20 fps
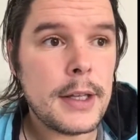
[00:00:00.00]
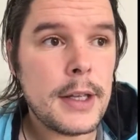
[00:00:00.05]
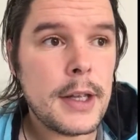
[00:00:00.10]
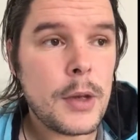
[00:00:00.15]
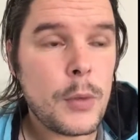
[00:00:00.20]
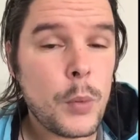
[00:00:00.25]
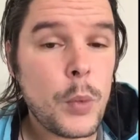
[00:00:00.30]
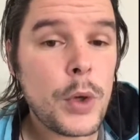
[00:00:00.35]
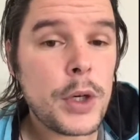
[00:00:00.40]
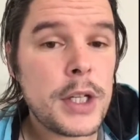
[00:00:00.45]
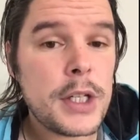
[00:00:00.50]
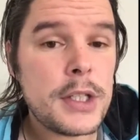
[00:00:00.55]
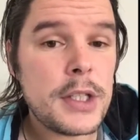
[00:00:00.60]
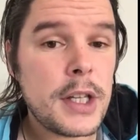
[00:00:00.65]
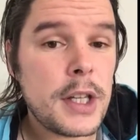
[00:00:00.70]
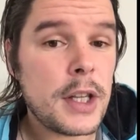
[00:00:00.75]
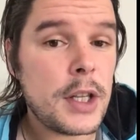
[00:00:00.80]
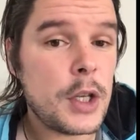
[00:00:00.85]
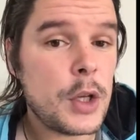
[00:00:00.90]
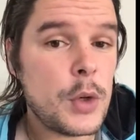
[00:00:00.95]
What is it
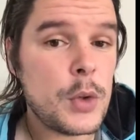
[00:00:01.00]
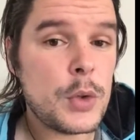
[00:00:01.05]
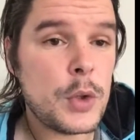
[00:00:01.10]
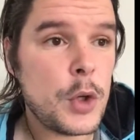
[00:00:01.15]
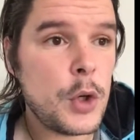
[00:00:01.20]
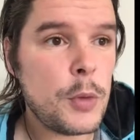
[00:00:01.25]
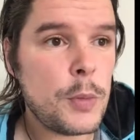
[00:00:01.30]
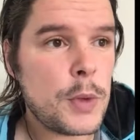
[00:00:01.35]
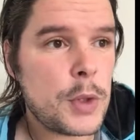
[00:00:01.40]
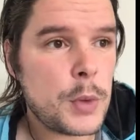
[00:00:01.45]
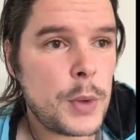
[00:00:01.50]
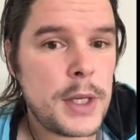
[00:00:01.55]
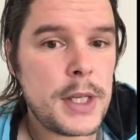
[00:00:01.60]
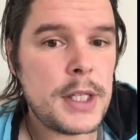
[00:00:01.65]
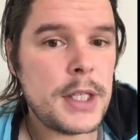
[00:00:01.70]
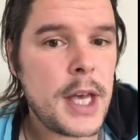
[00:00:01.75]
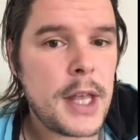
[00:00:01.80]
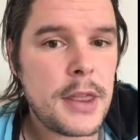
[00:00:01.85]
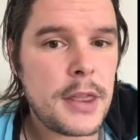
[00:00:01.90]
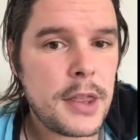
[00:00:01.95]
that you do between
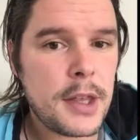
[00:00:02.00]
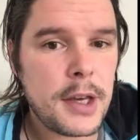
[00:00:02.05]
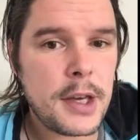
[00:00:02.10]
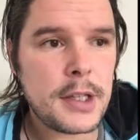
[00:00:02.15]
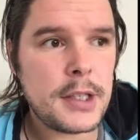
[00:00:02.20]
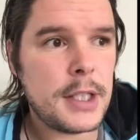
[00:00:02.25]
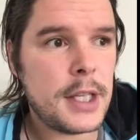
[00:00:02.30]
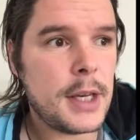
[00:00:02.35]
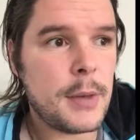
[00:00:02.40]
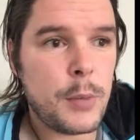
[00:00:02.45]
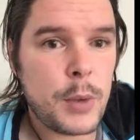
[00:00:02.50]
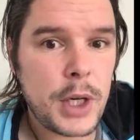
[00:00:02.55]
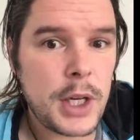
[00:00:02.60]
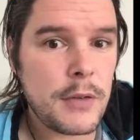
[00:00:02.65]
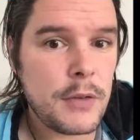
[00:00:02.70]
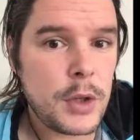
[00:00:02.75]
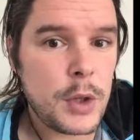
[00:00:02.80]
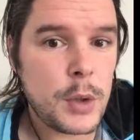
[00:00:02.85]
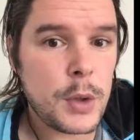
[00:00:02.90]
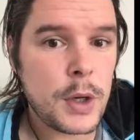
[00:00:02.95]
10:30 and whenever
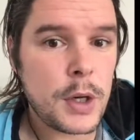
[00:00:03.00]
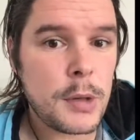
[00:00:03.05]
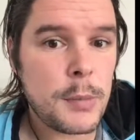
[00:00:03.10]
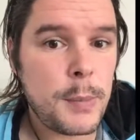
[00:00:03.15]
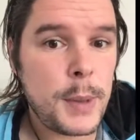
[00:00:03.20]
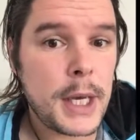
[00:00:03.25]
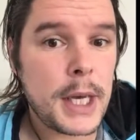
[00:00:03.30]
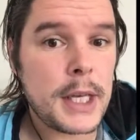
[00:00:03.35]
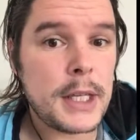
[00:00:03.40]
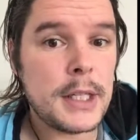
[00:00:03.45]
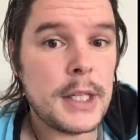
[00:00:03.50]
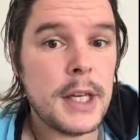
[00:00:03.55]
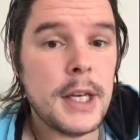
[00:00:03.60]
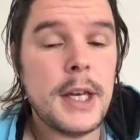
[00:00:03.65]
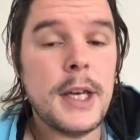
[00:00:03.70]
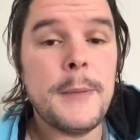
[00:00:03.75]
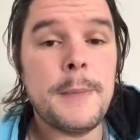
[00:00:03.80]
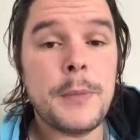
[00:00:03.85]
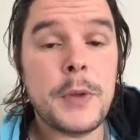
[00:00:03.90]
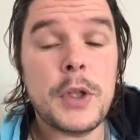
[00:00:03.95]
you go to bed
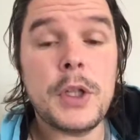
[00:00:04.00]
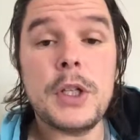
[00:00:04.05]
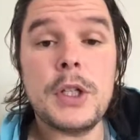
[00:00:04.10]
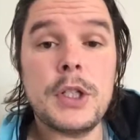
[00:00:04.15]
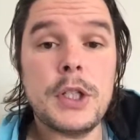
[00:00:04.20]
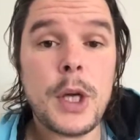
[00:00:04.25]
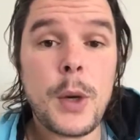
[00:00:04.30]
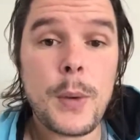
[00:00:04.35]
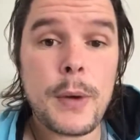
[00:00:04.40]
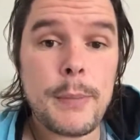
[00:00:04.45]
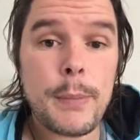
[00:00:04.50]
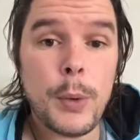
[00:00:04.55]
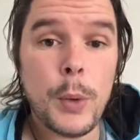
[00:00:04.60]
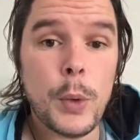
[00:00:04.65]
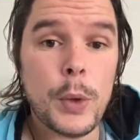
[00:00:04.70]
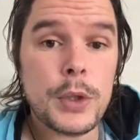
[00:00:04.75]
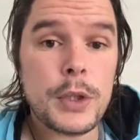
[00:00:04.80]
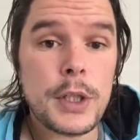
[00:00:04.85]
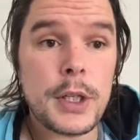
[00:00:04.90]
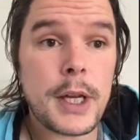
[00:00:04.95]
that is so
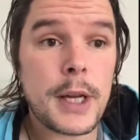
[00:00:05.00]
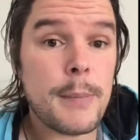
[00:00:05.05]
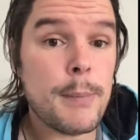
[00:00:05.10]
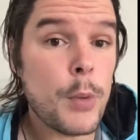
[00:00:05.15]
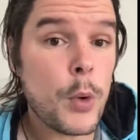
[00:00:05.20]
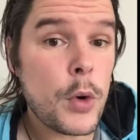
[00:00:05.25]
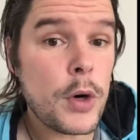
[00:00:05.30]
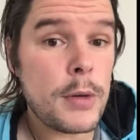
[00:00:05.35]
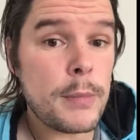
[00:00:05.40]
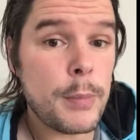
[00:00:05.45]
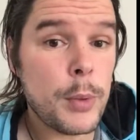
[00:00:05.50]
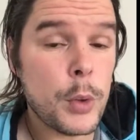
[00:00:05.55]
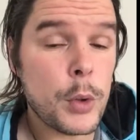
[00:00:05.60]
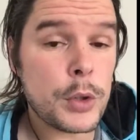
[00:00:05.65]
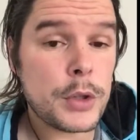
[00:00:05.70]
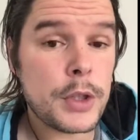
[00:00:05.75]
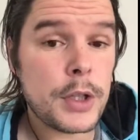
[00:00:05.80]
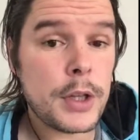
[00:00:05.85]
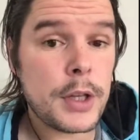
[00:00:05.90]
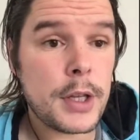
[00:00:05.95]
important, and more
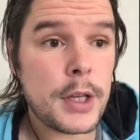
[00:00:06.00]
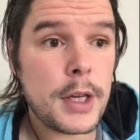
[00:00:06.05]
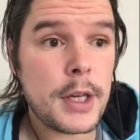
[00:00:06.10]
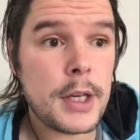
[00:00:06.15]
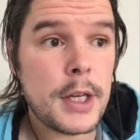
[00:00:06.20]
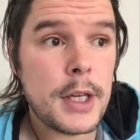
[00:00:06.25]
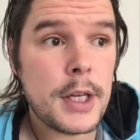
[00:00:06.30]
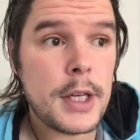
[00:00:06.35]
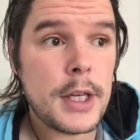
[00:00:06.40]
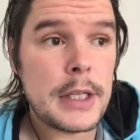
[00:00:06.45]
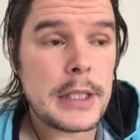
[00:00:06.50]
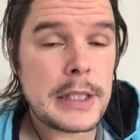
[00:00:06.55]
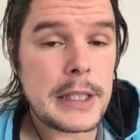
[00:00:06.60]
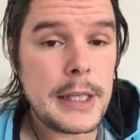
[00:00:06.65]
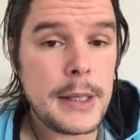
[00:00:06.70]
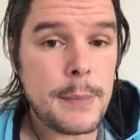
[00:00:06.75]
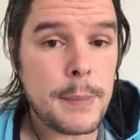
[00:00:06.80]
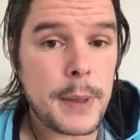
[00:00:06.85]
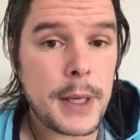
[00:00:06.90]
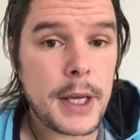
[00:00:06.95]
important than
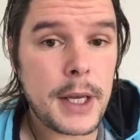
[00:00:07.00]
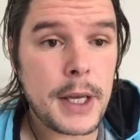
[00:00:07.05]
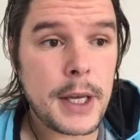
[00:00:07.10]
sleeping?